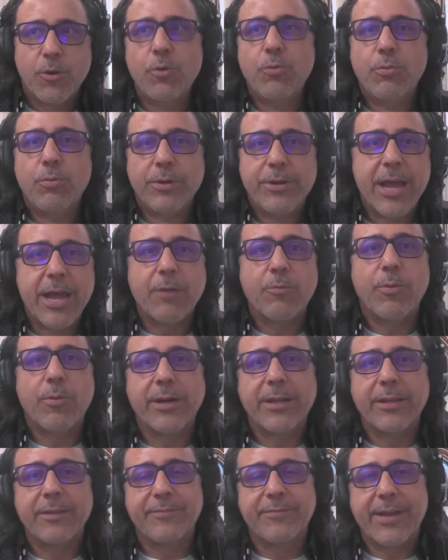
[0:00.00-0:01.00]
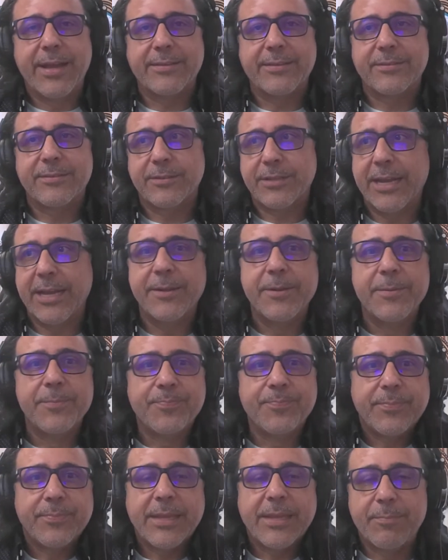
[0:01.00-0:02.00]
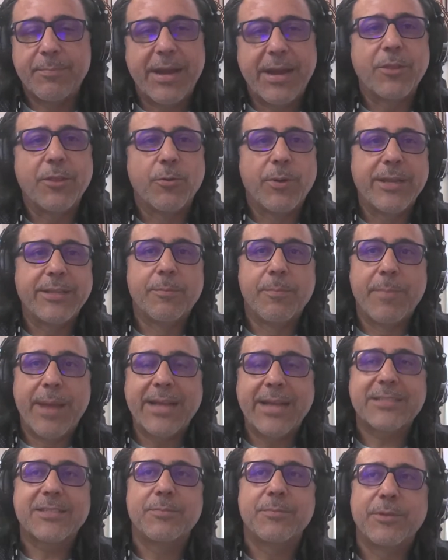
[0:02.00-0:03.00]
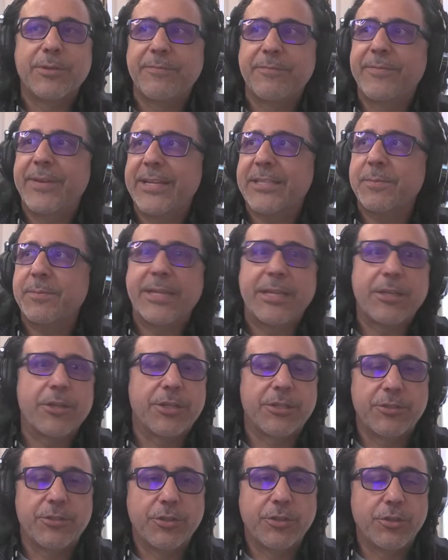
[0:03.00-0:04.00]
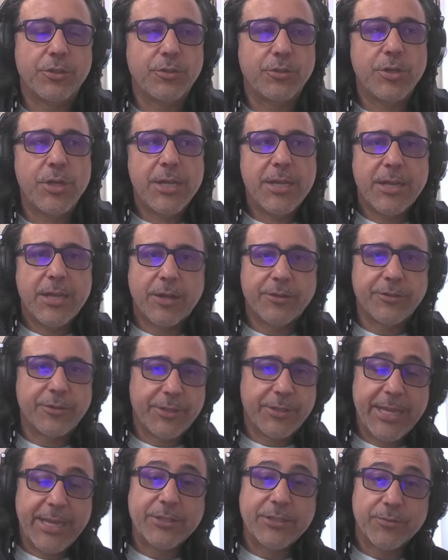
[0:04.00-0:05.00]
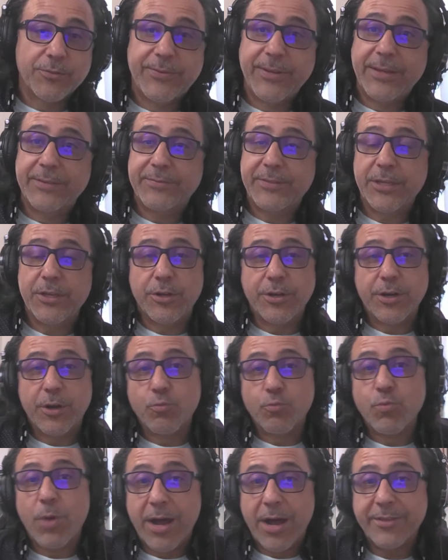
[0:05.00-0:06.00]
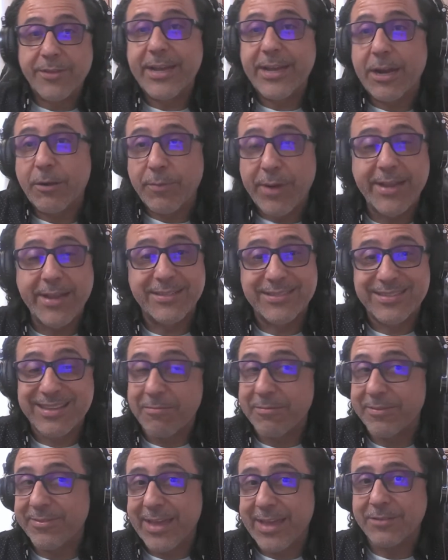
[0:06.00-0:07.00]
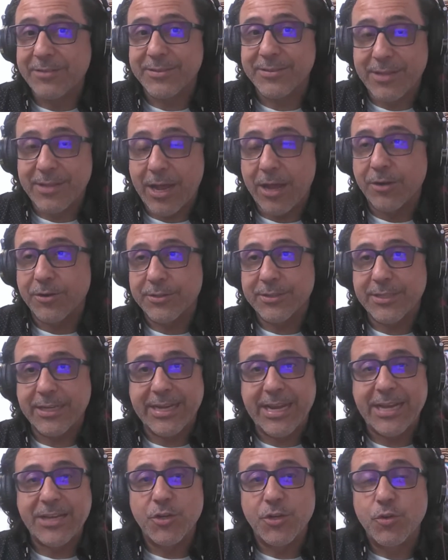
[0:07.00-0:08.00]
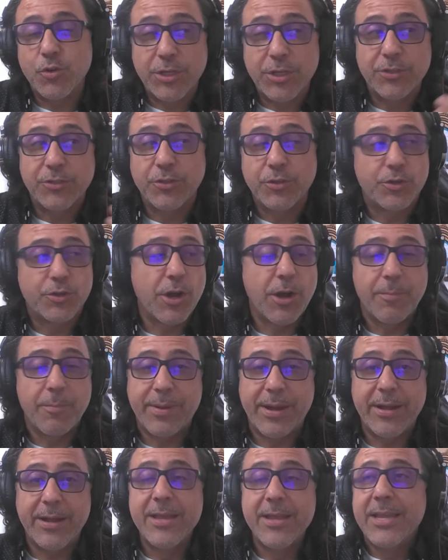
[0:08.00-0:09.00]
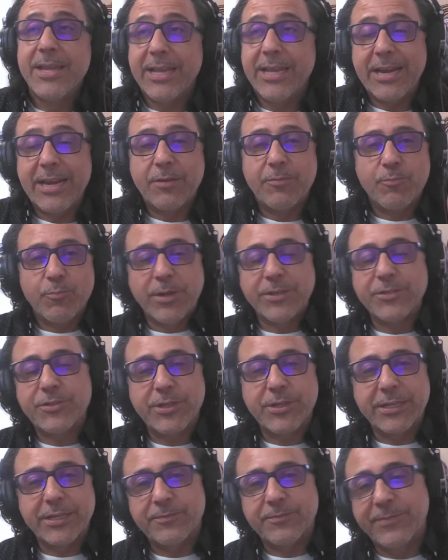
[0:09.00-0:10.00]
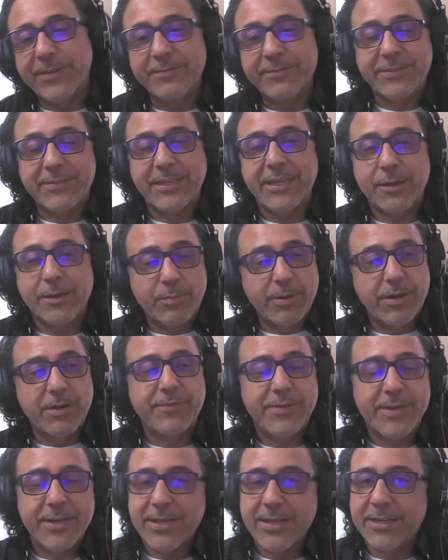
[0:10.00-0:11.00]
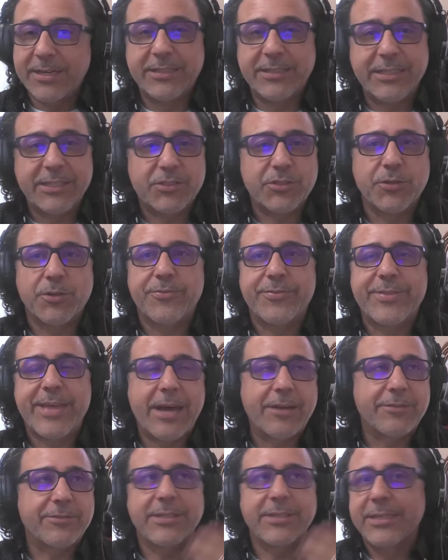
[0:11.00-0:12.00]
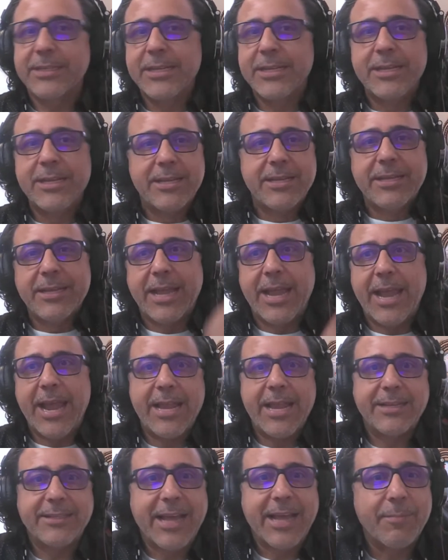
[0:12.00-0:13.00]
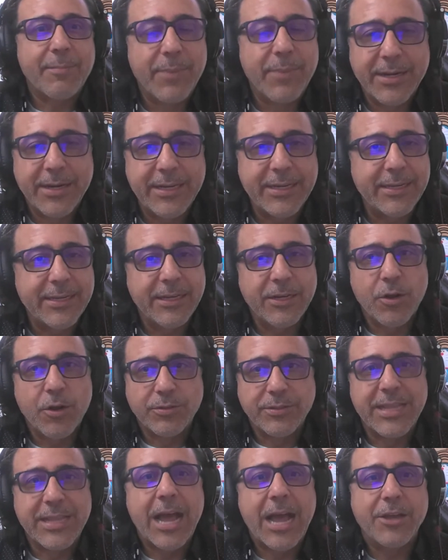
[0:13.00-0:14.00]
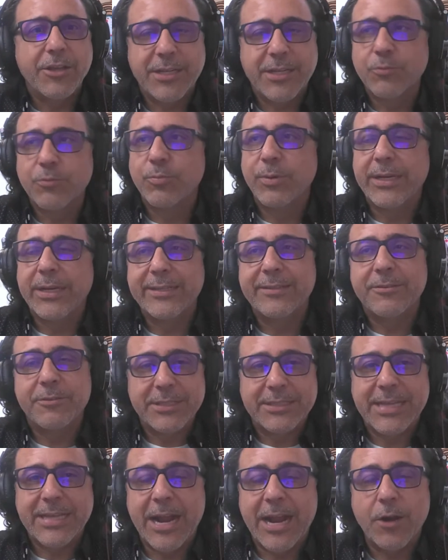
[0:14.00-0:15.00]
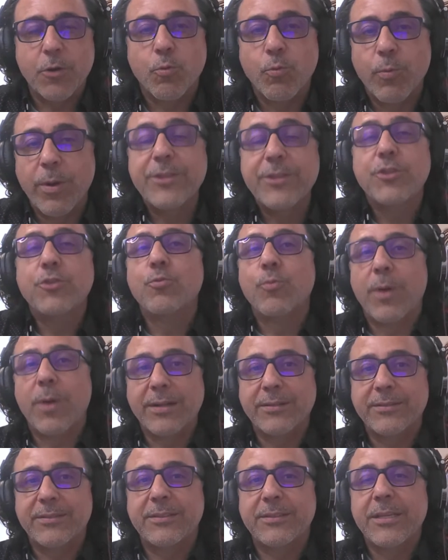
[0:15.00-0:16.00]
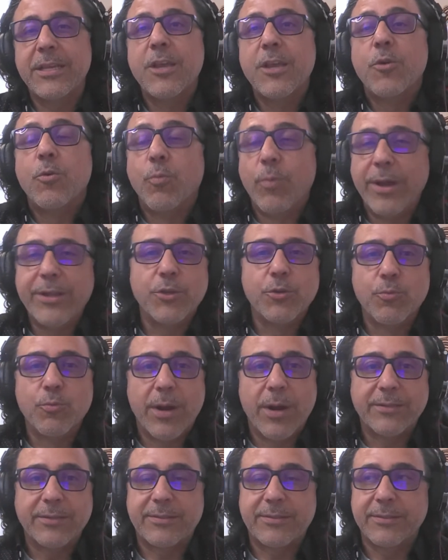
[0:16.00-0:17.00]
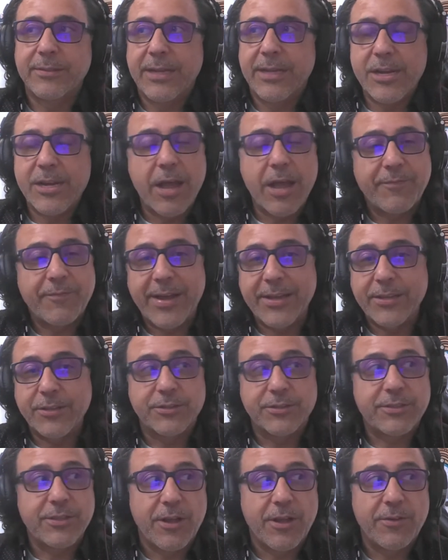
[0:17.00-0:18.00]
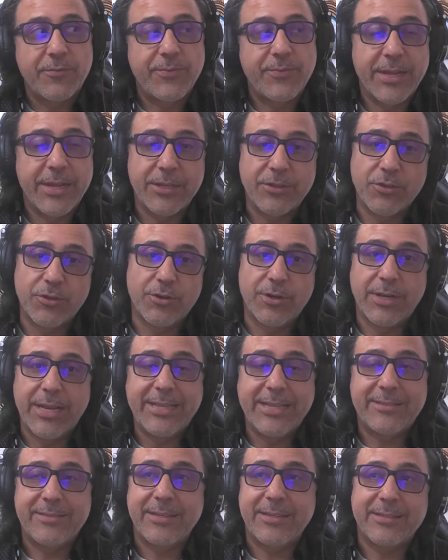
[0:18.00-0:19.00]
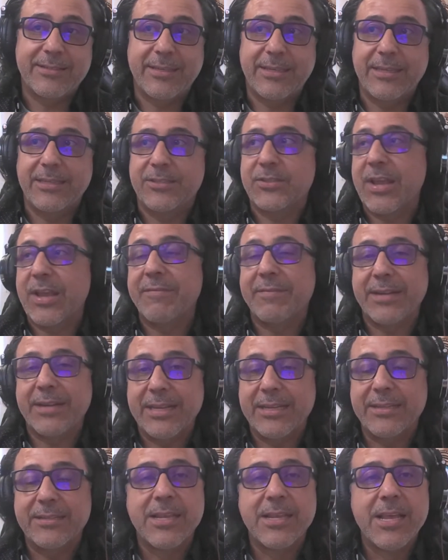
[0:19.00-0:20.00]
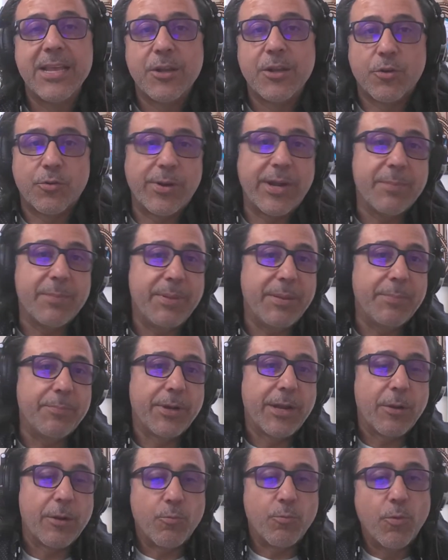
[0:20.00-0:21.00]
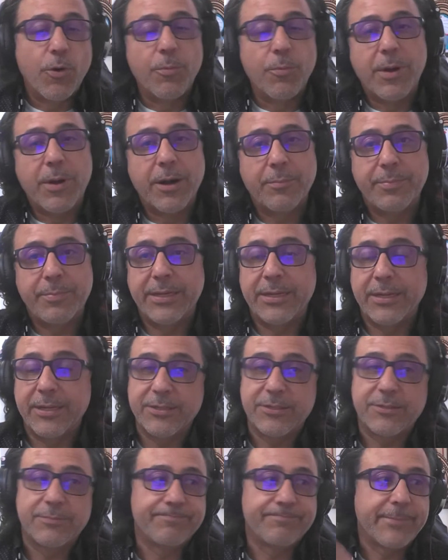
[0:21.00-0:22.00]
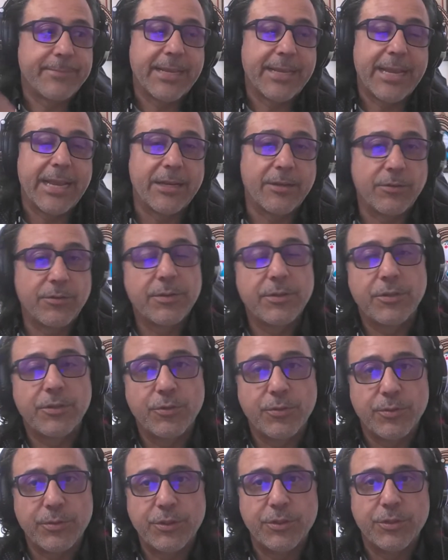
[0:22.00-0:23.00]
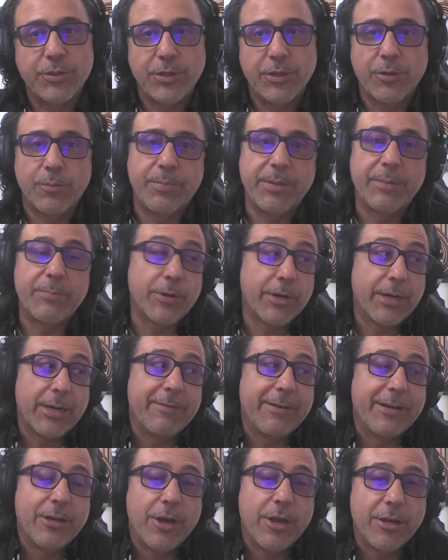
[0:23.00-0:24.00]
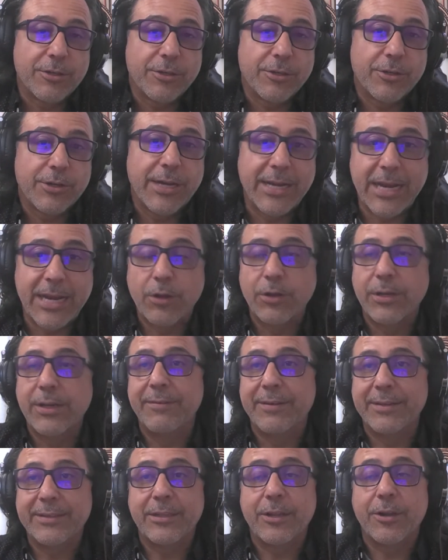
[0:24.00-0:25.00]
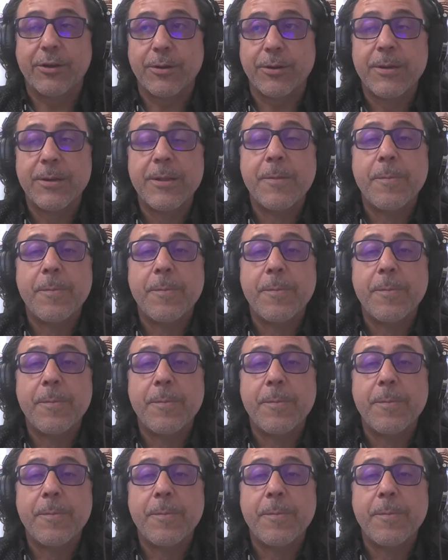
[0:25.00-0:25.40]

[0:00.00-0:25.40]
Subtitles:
would not want to invest? Okay. And by the way, the maximum investment that you can do under the age of 50 on a Roth IRA is $7,000. Again, you can do compound. And then once you get 50 and above, an additional 1,000, and that money, now you can really retire when you want to, and not find yourself in your late 60s, 70s greeting people at Walmart because, again, you people are living longer and outliving their